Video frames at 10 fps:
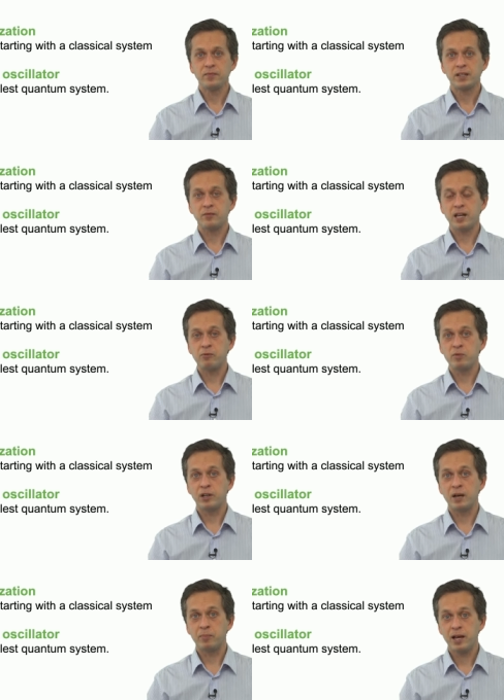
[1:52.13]
Then we will
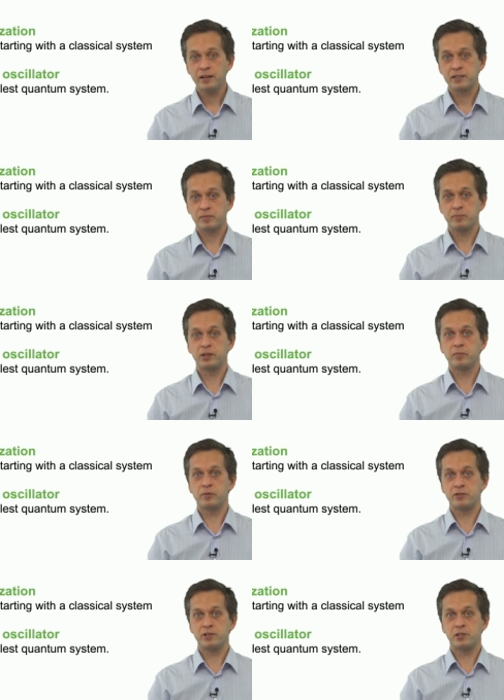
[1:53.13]
apply this
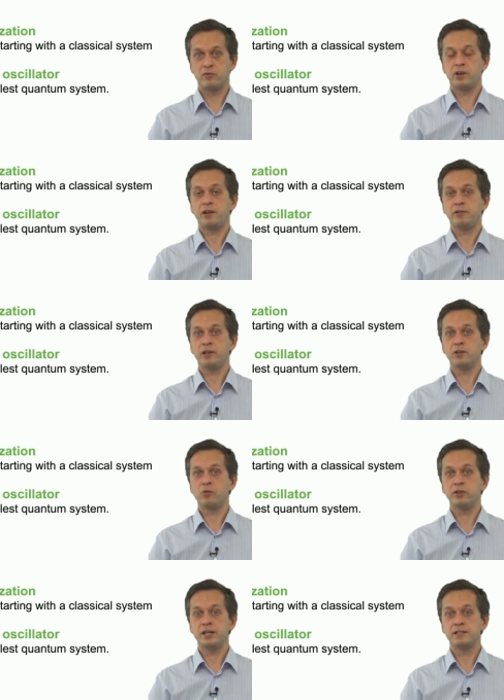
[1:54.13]
procedure of canonical
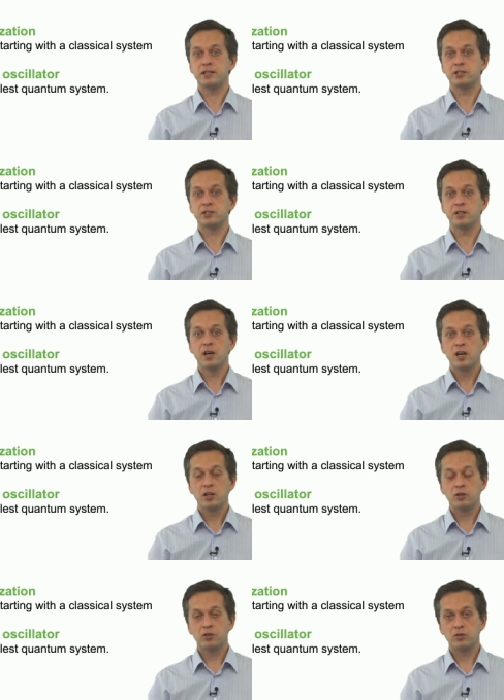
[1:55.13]
quantization
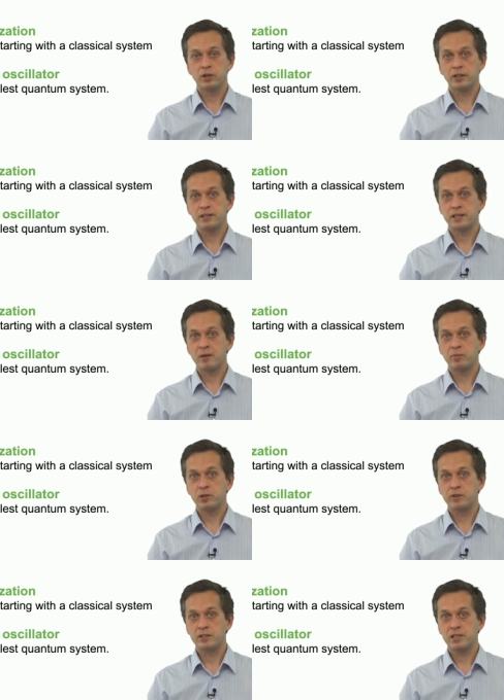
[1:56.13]
through an example
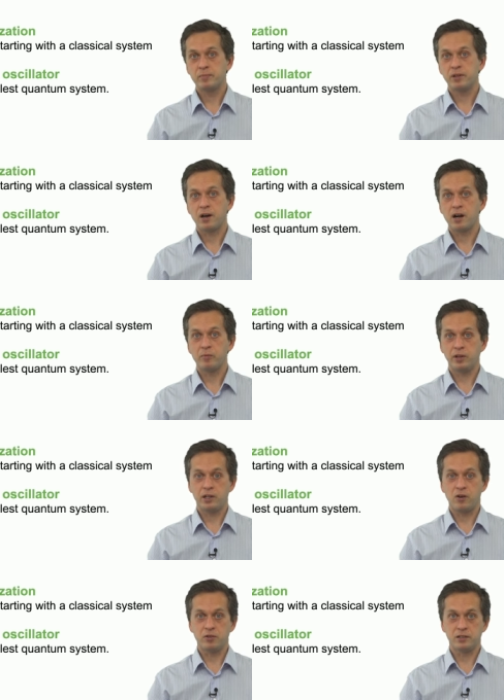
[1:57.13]
of a simple harmonic
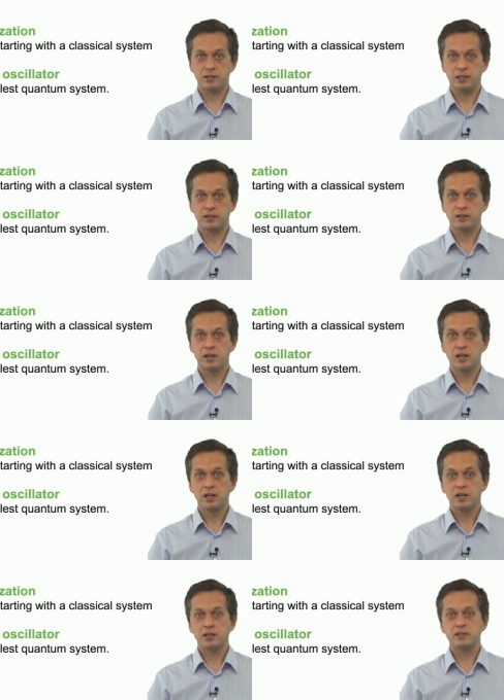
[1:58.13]
oscillator.
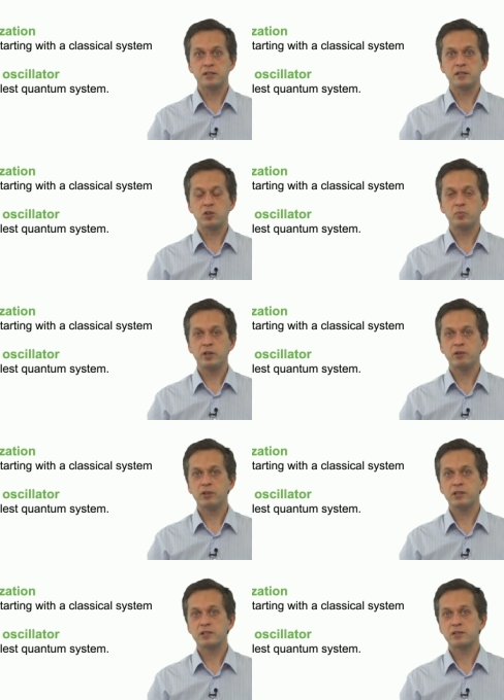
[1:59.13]
This is a
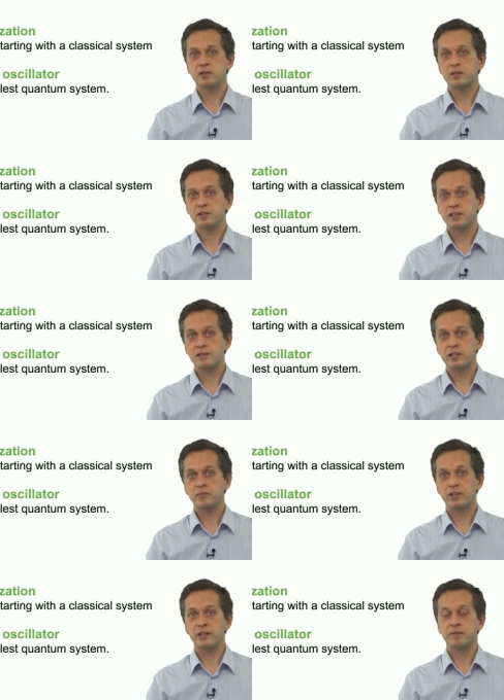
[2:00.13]
ubiquitous system
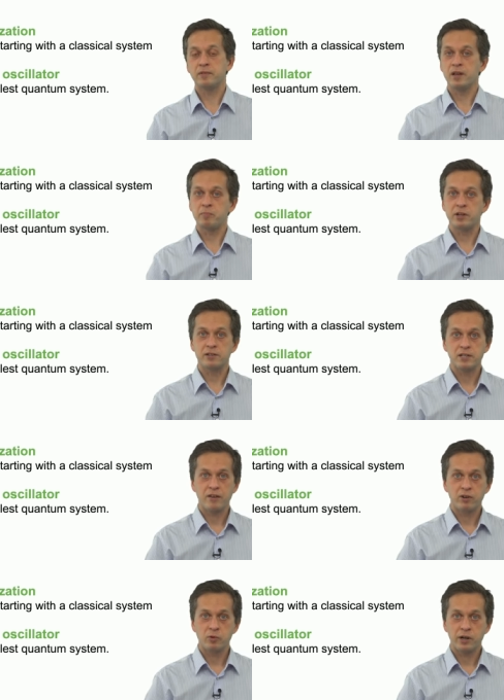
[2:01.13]
that appears
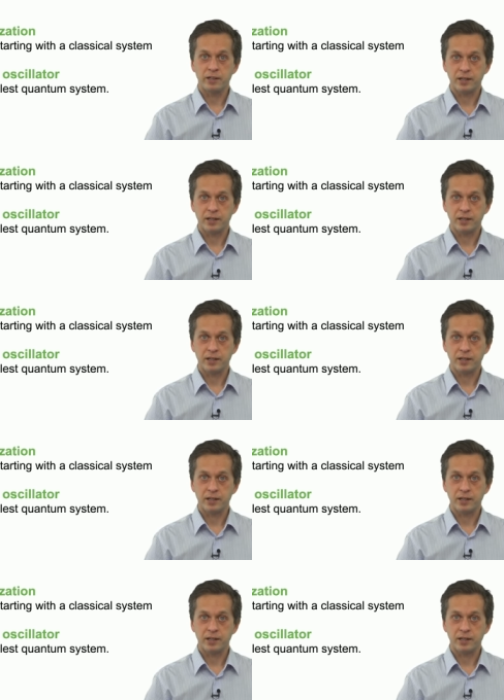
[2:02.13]
everywhere in